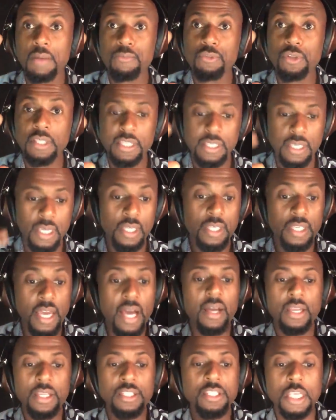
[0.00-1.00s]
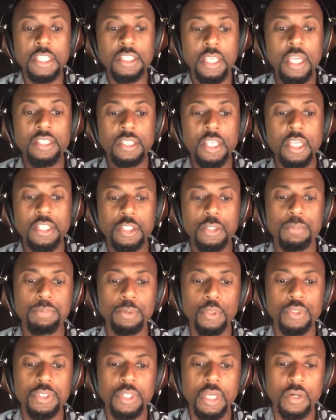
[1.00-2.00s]
I'm really kidding. Yeah, it's it's it's, it's the
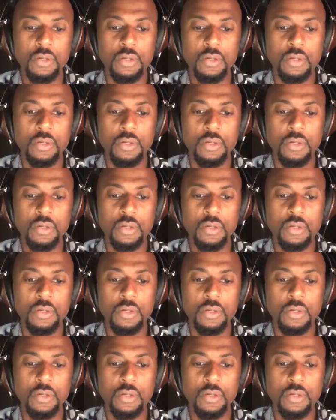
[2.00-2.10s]
blue